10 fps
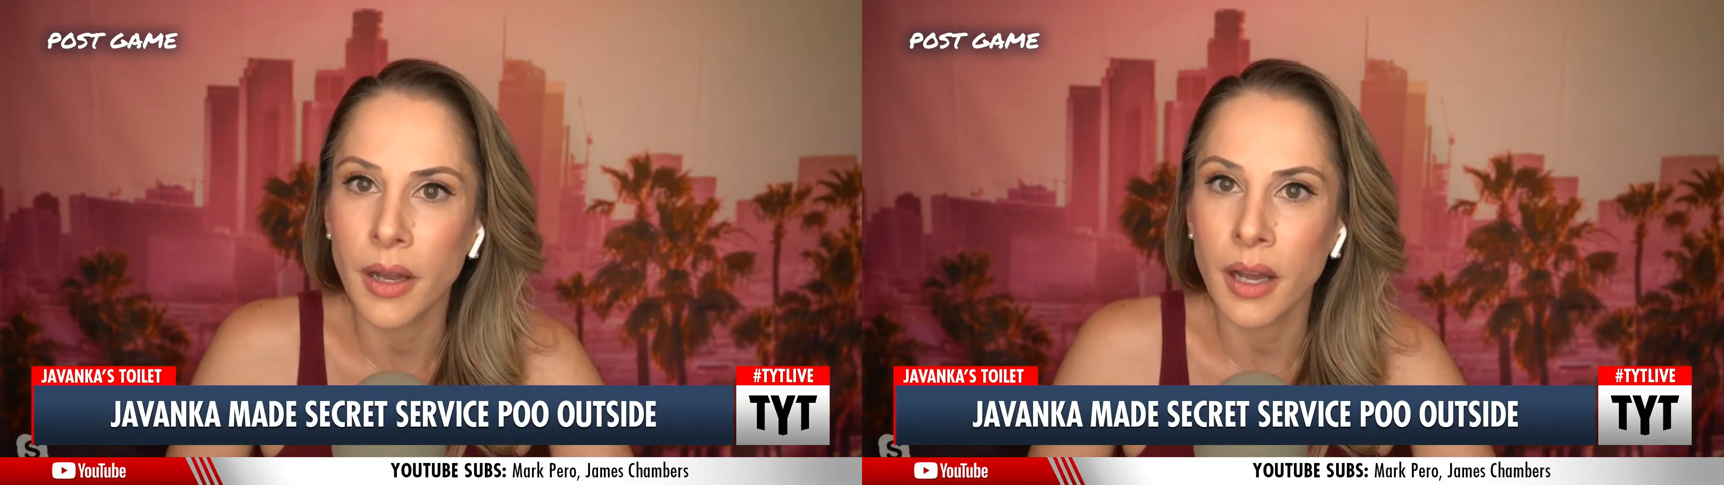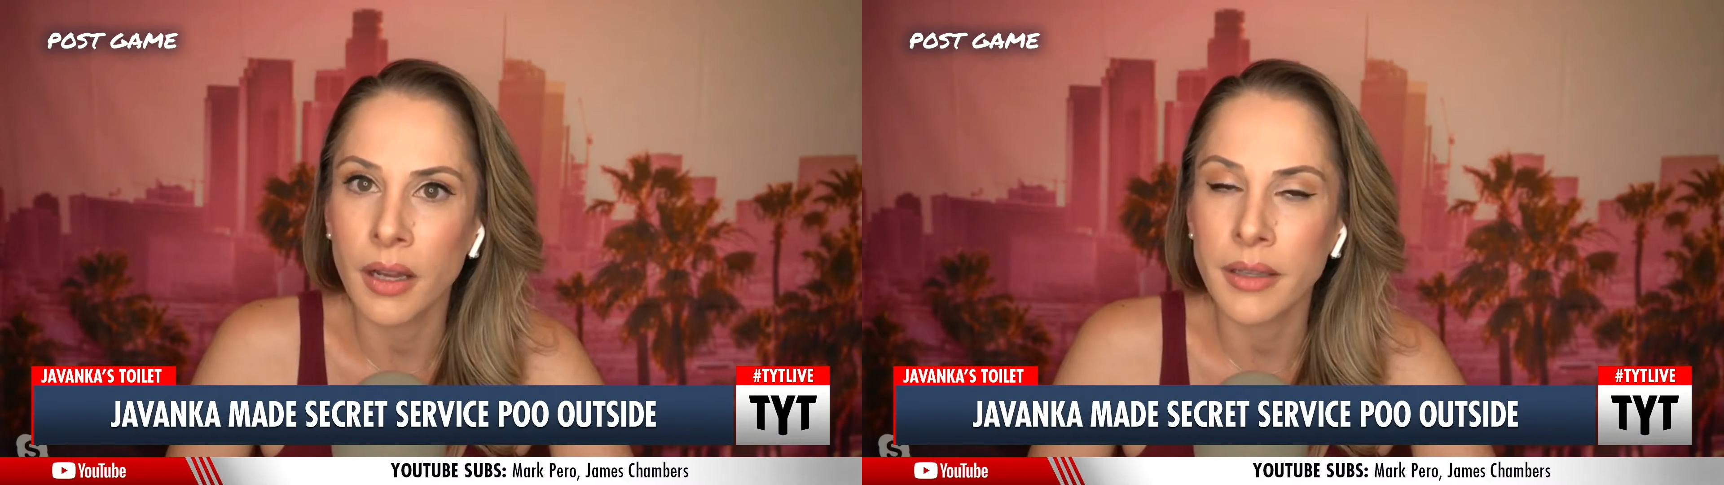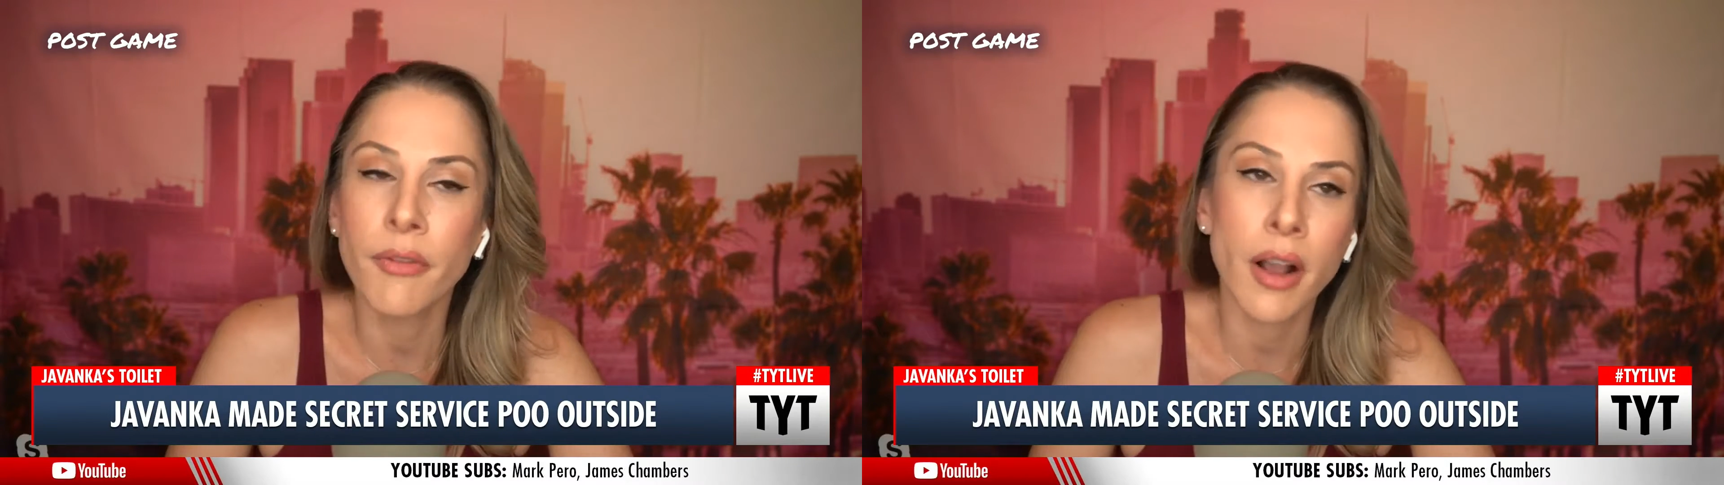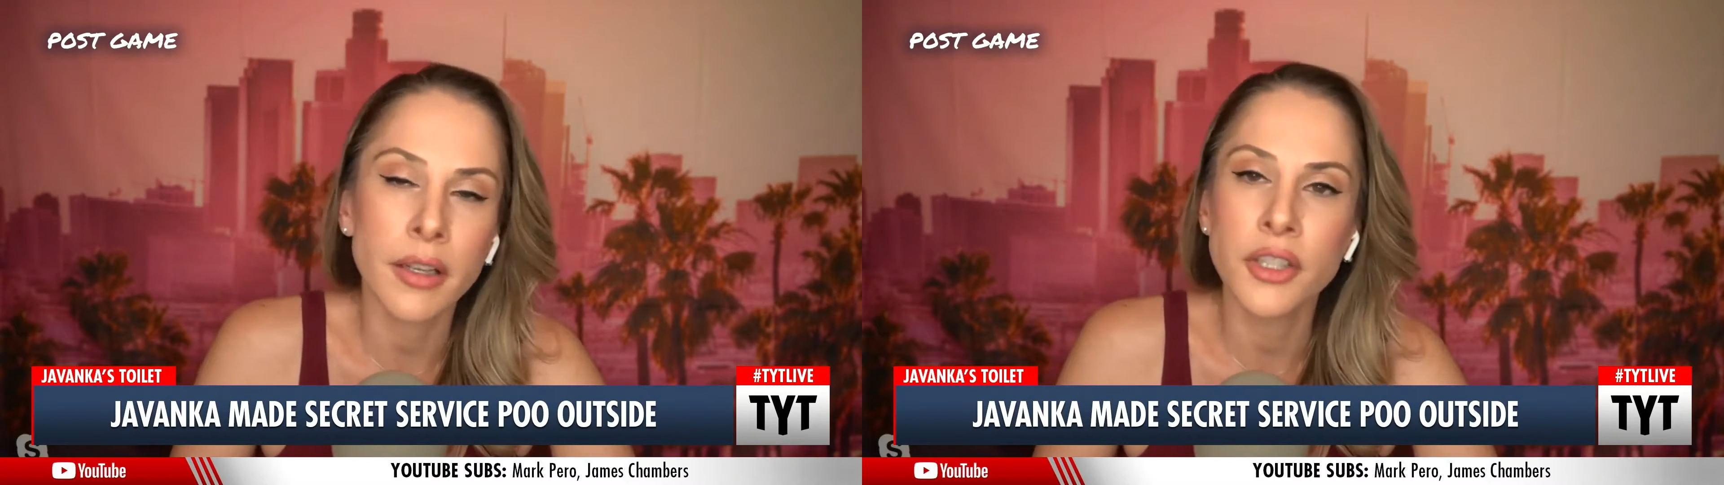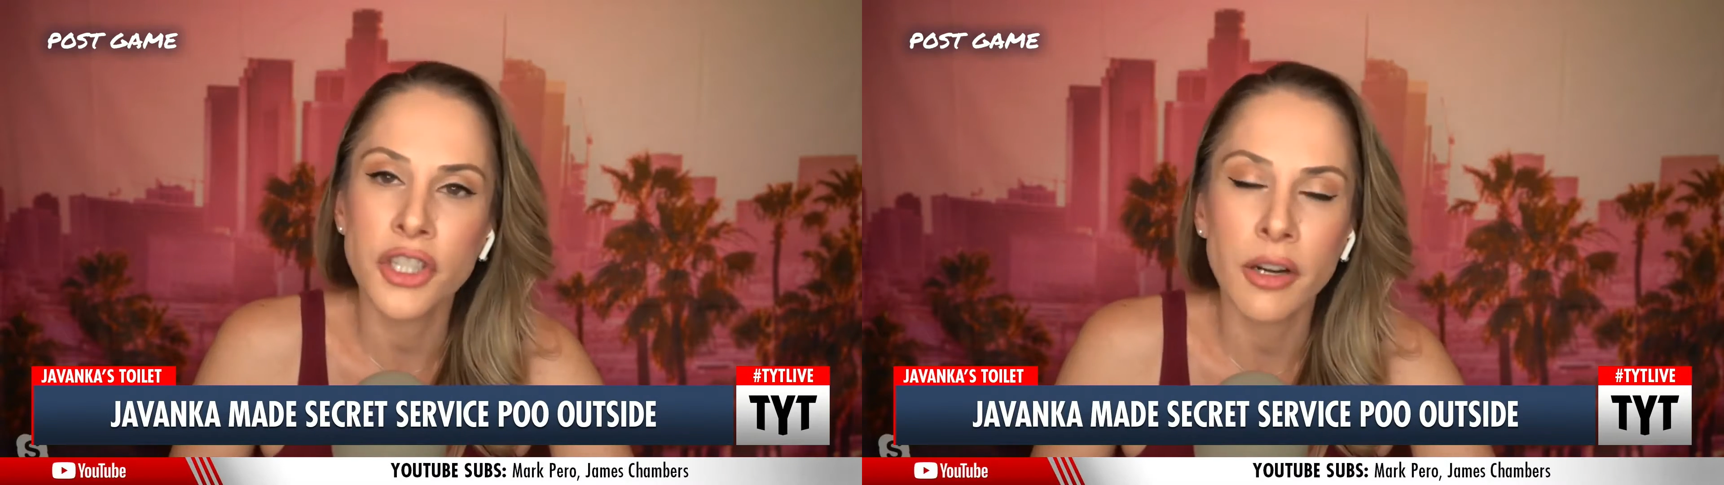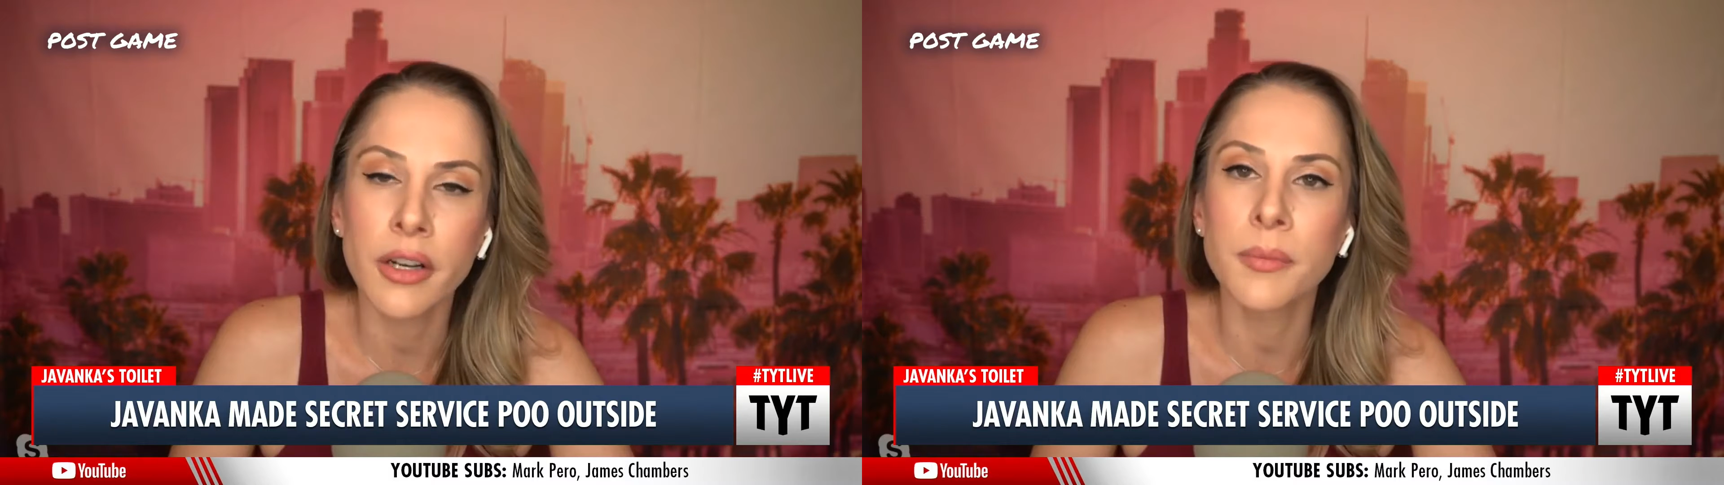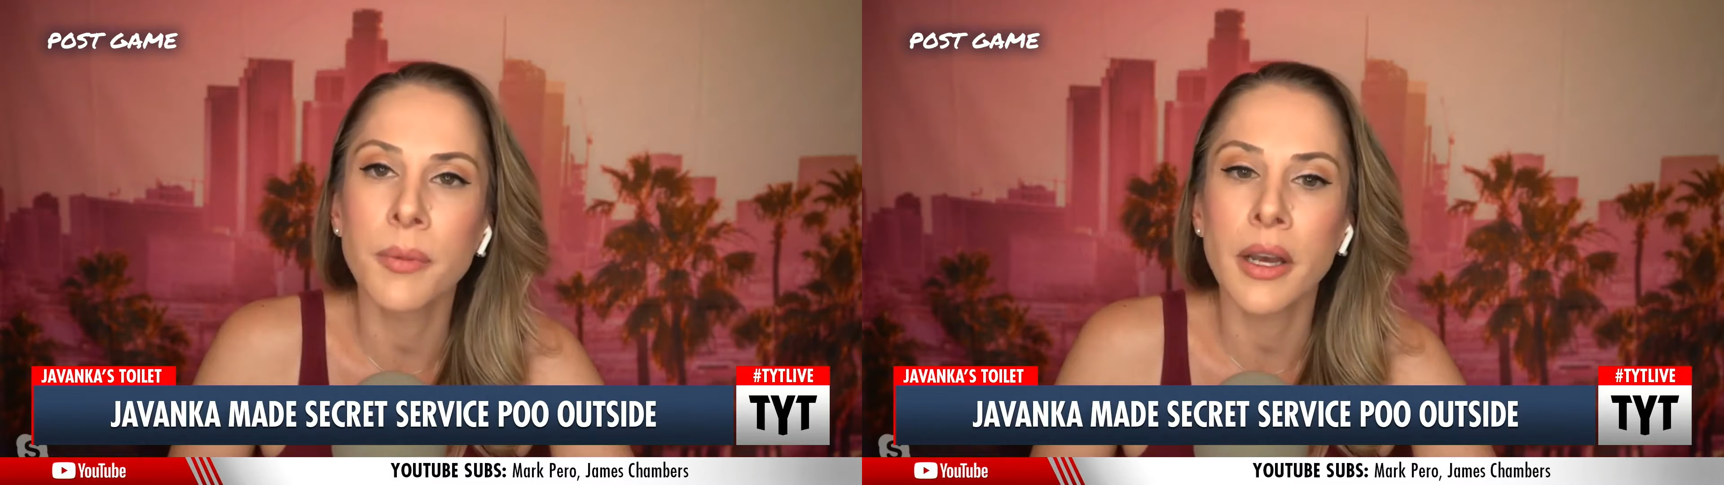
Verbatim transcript: uh, Ivanka and Jared,